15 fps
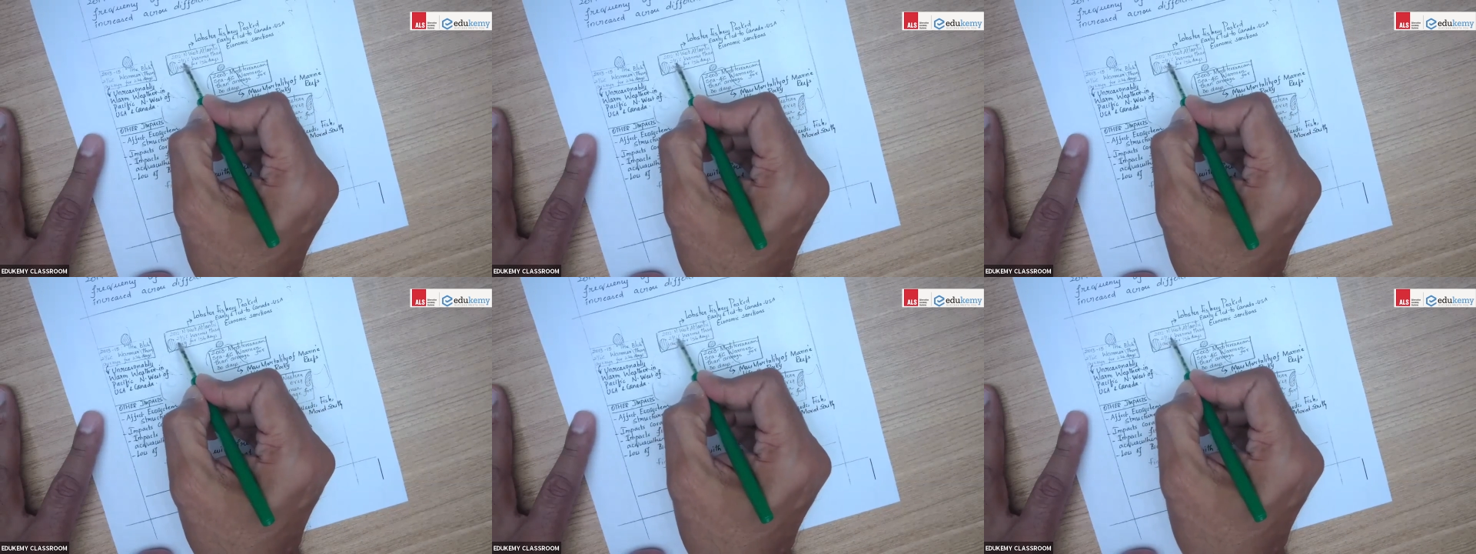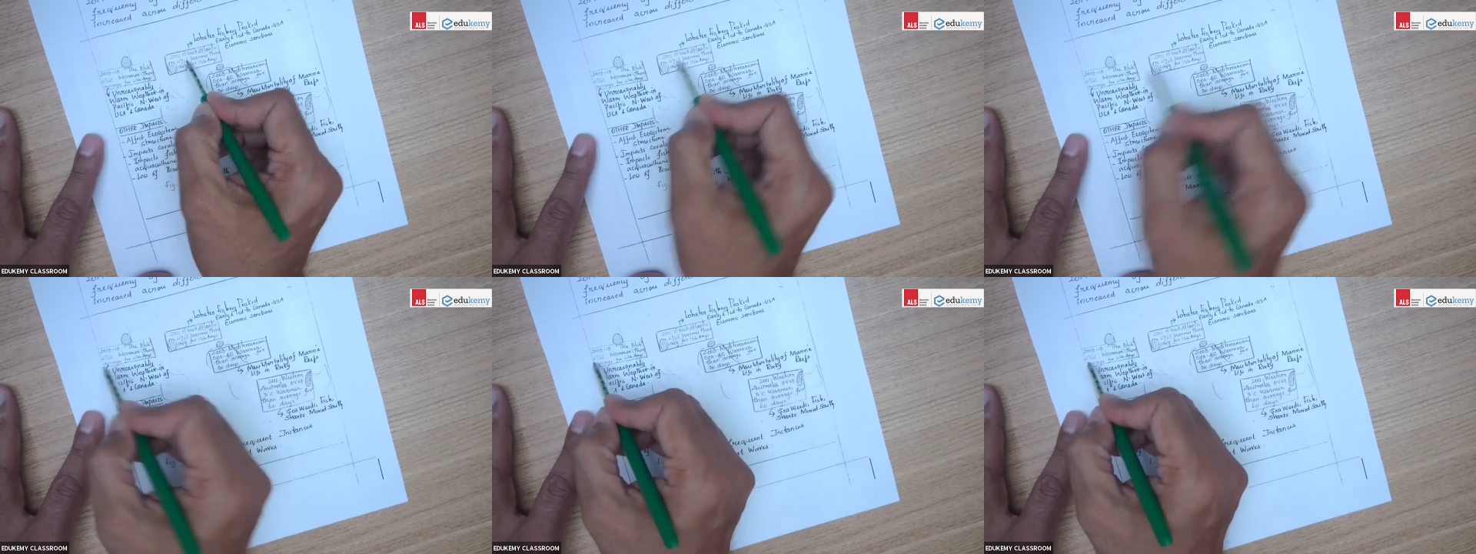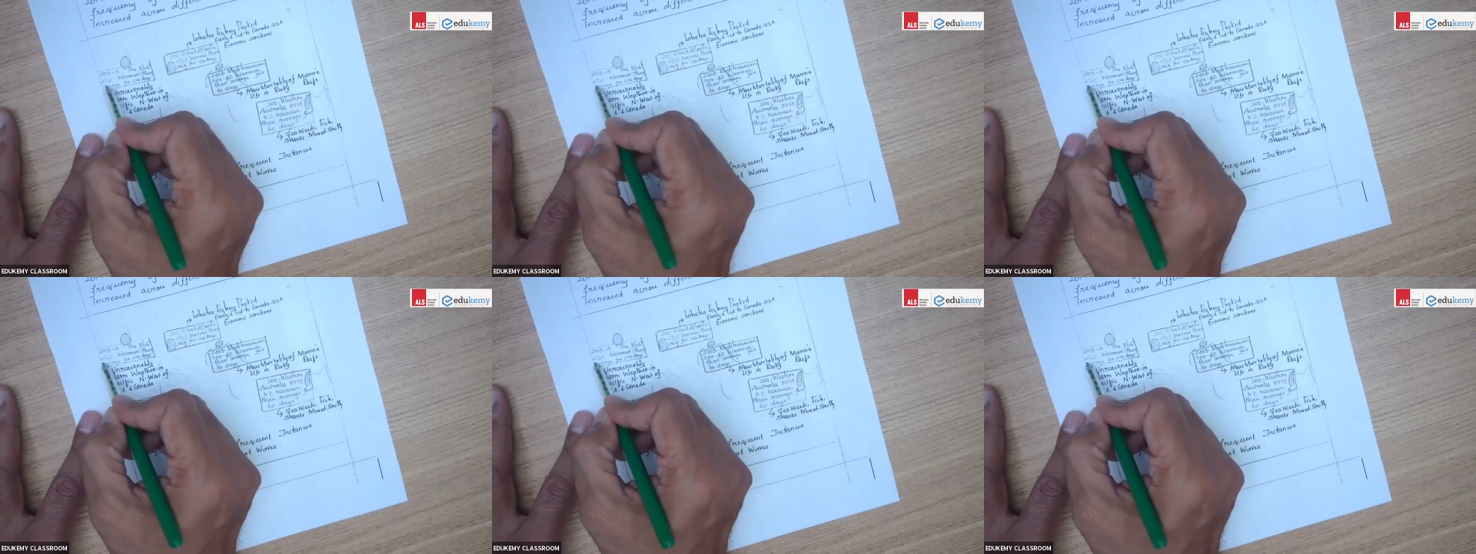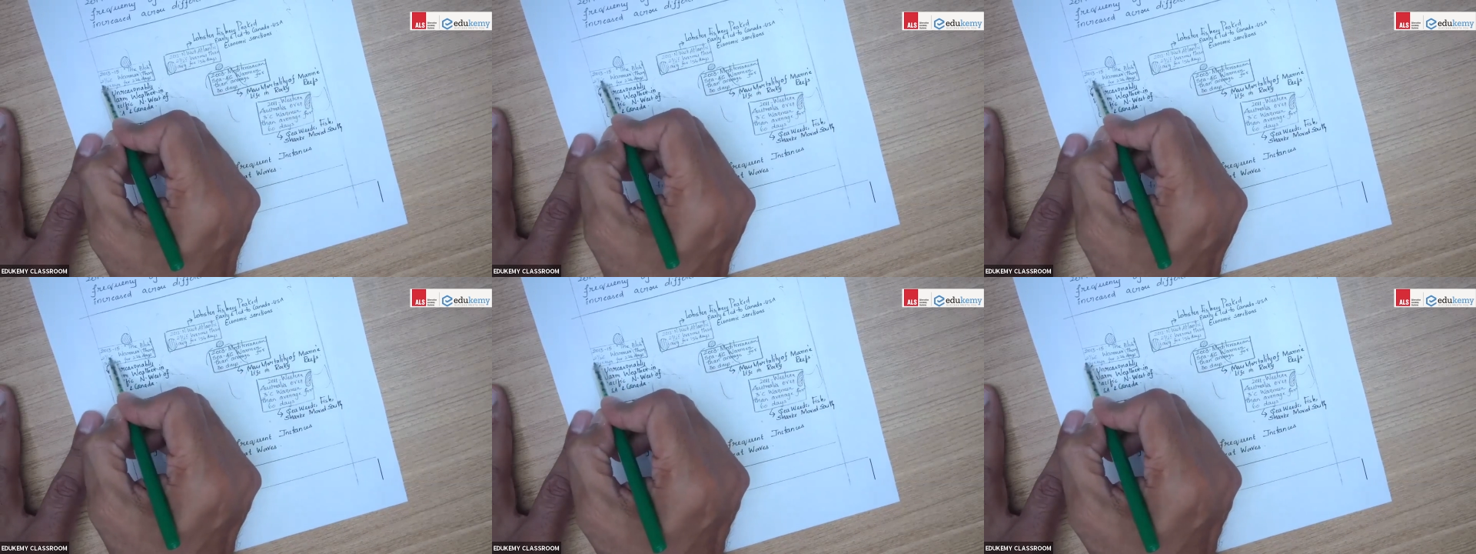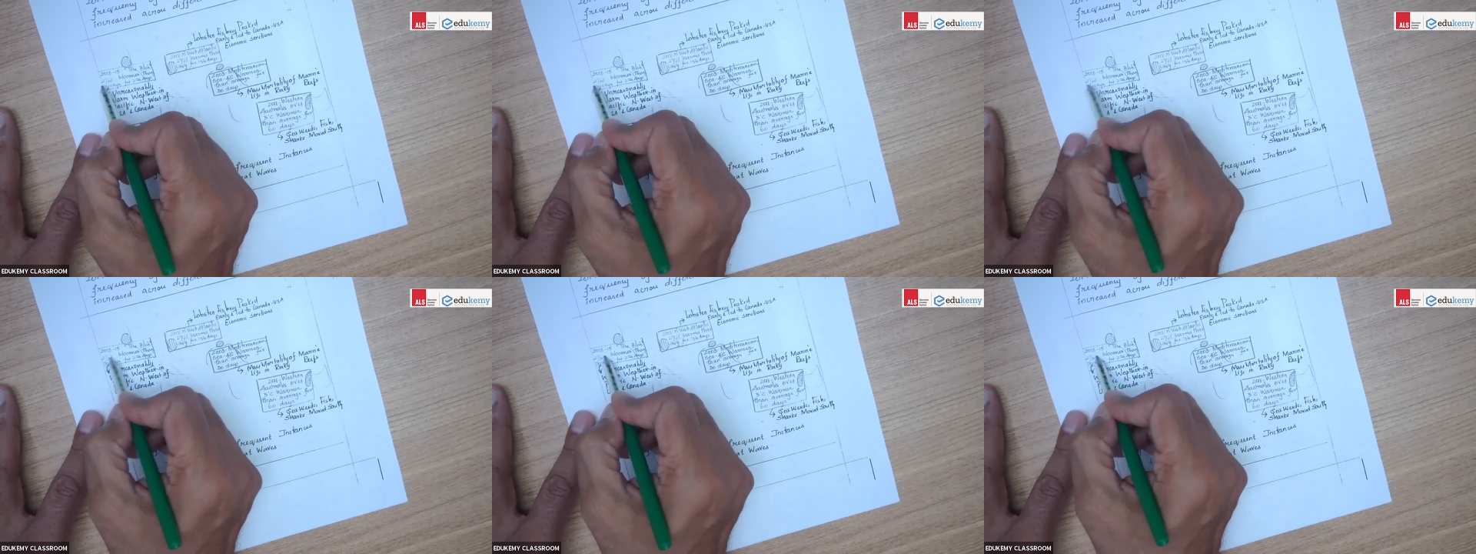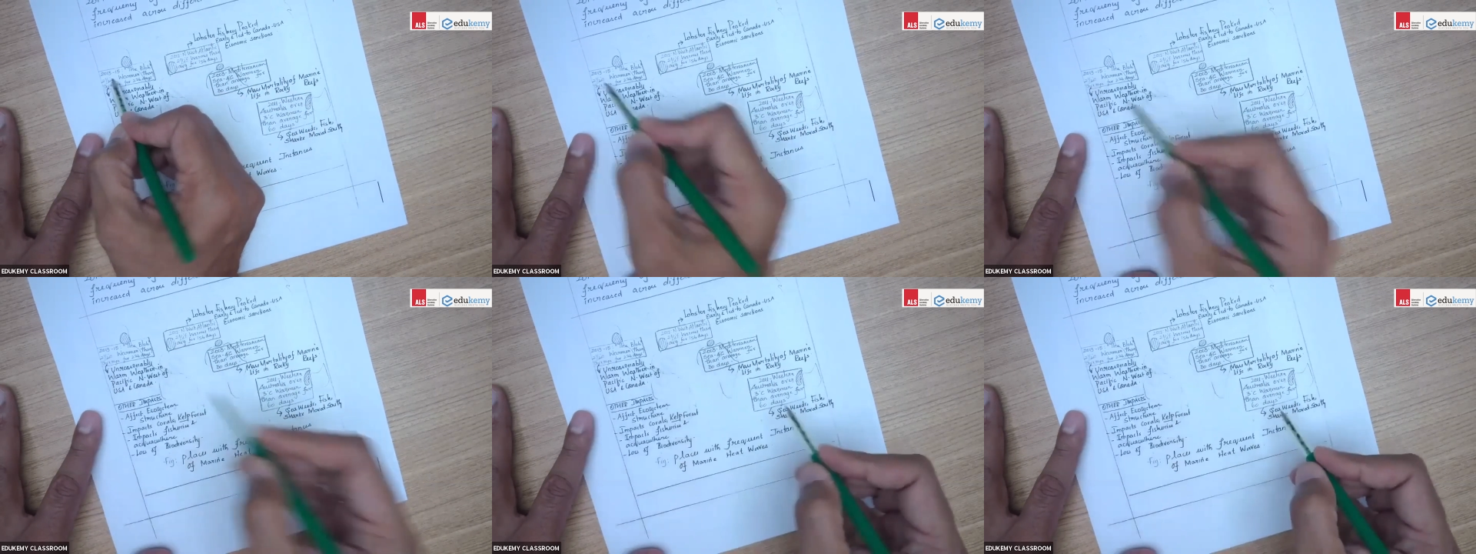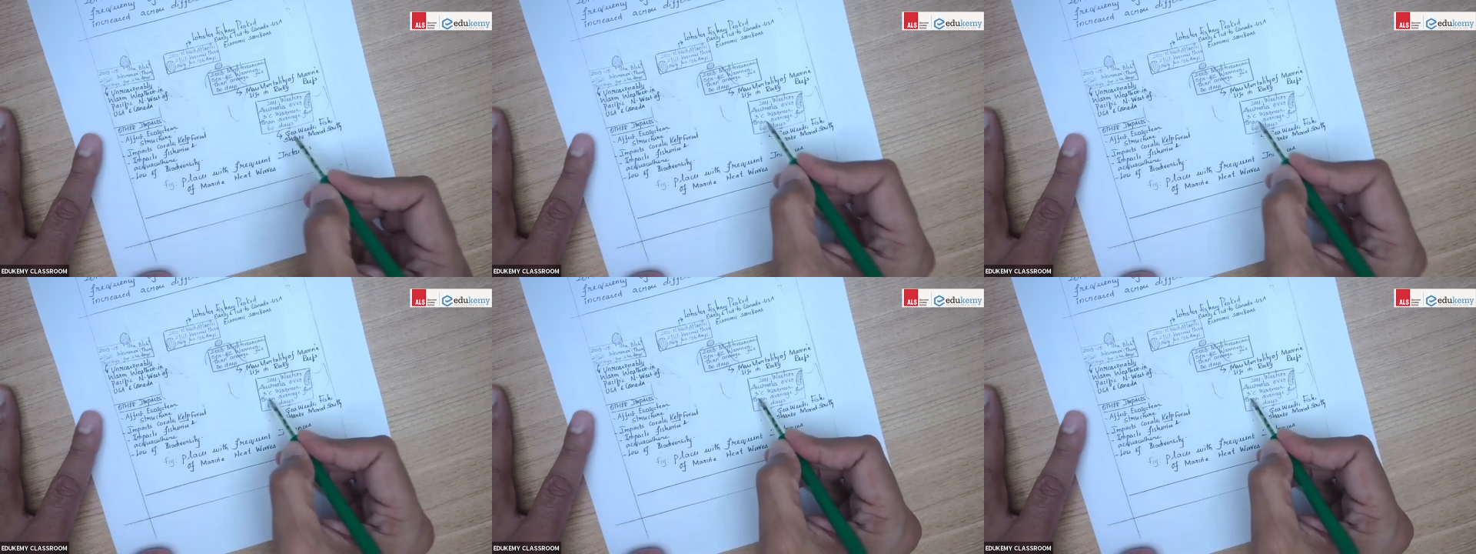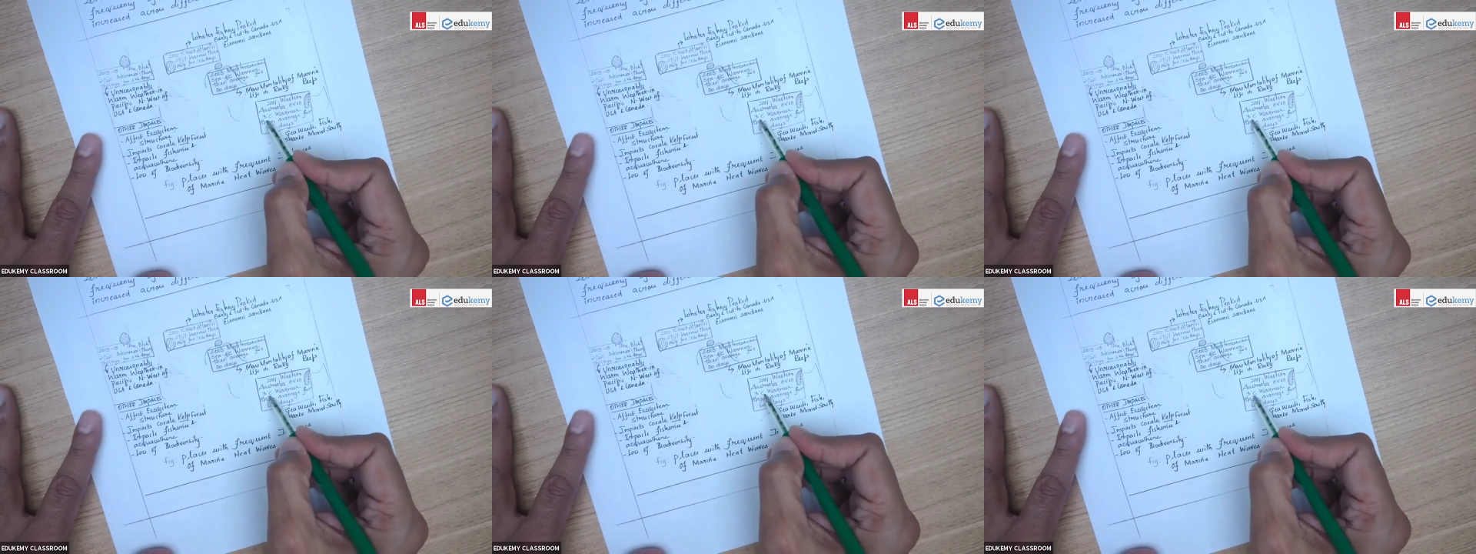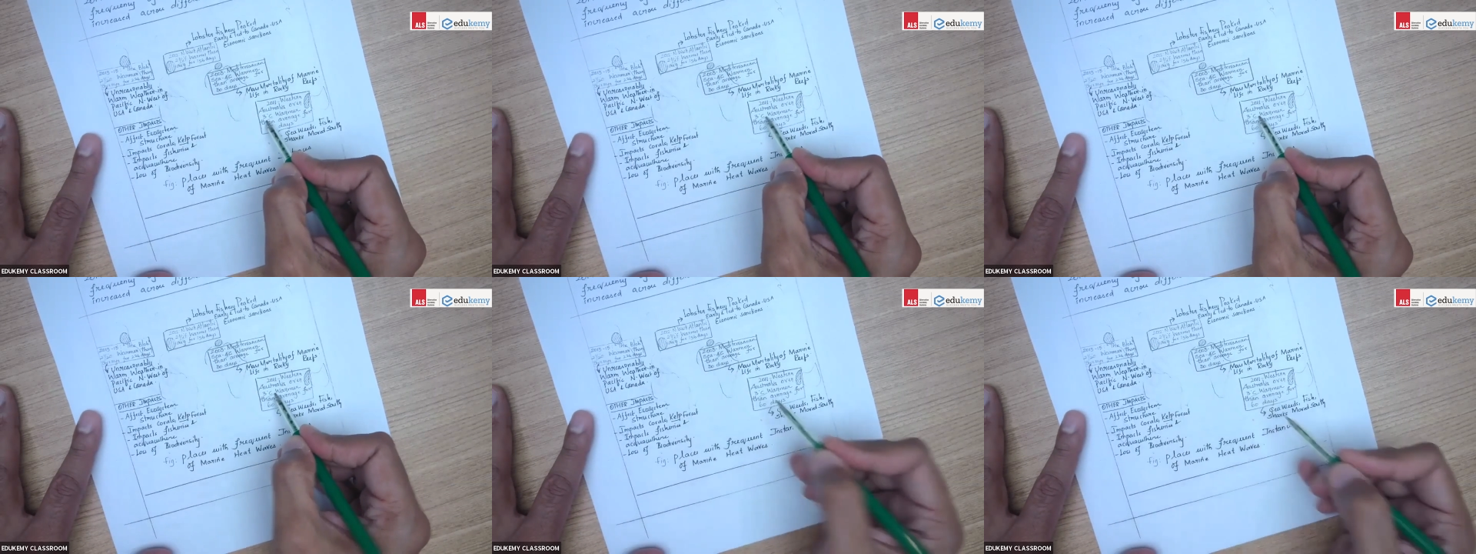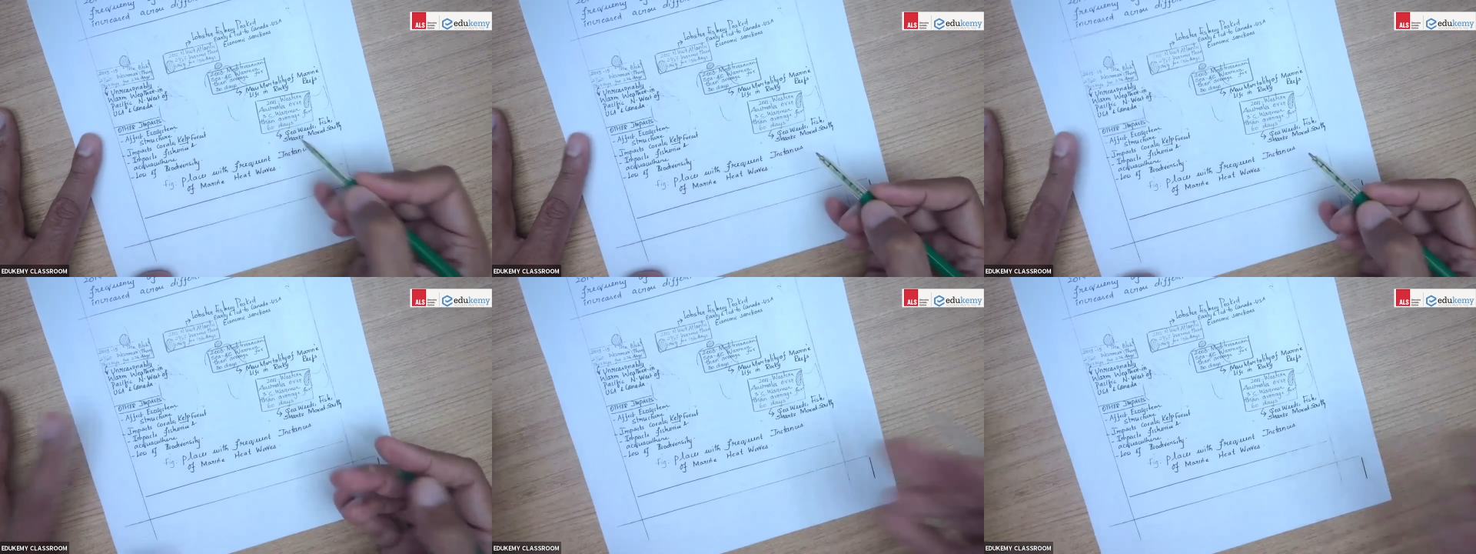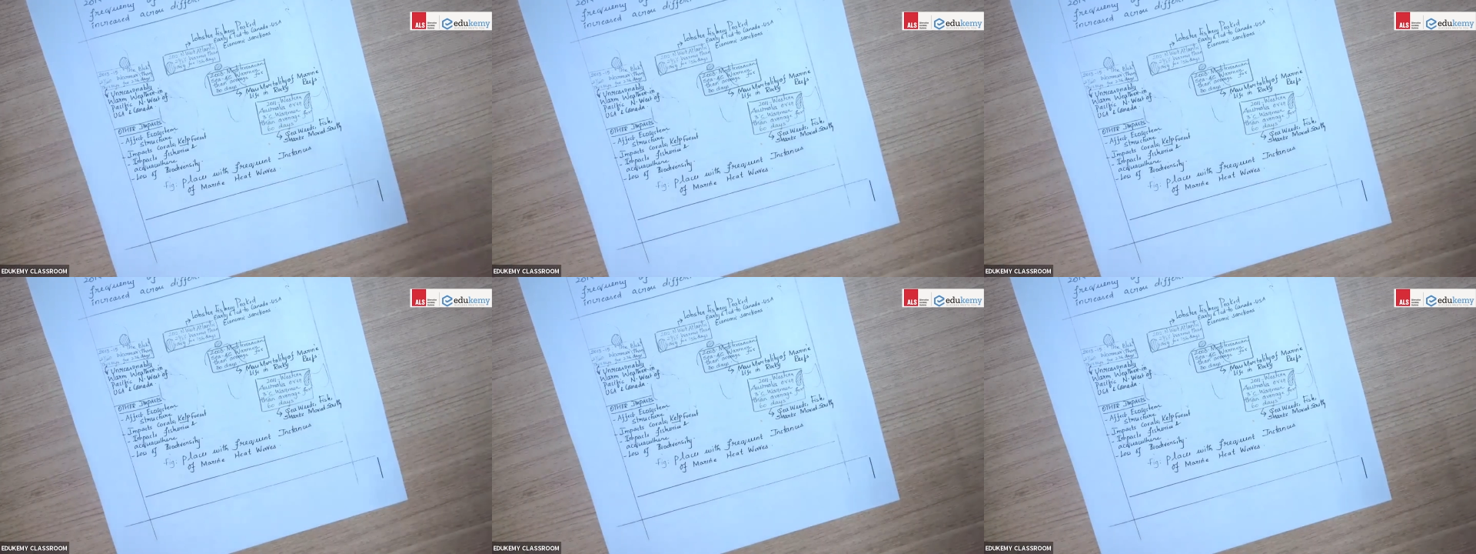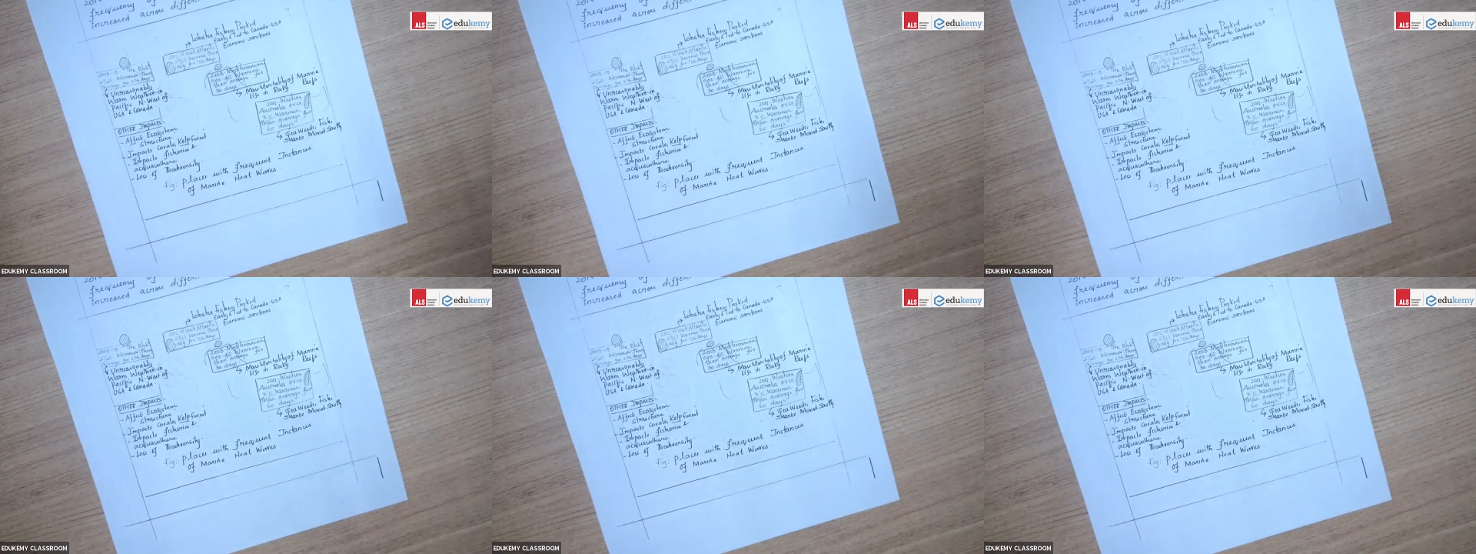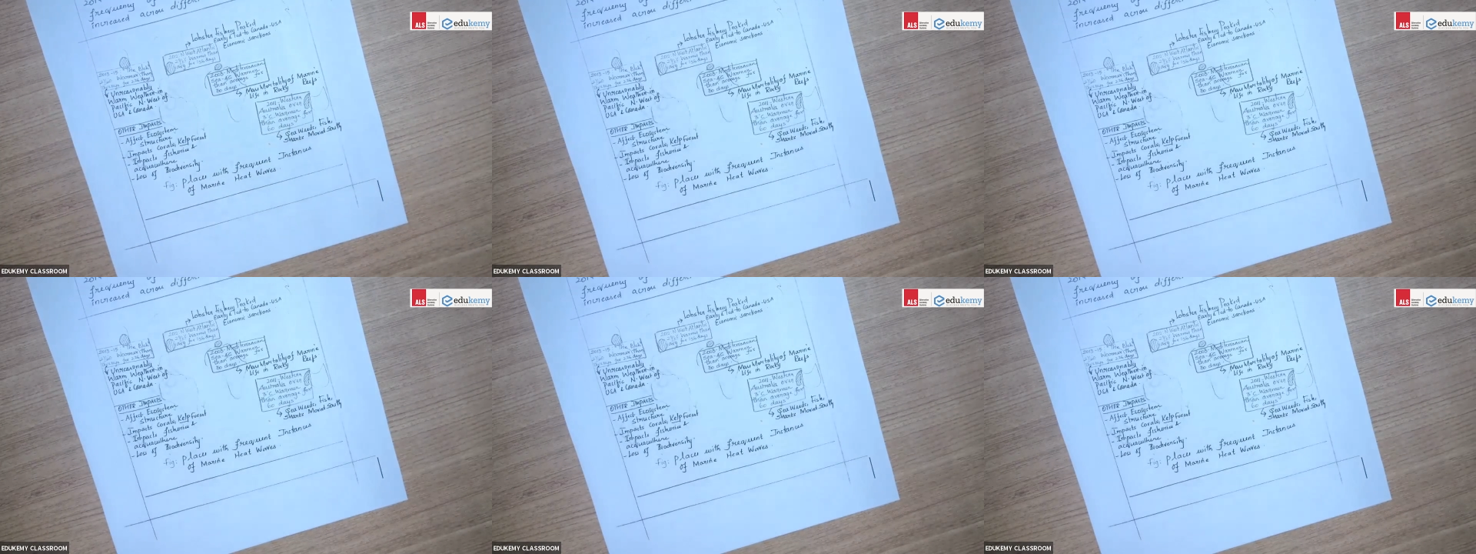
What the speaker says: [unreadable: no face in view]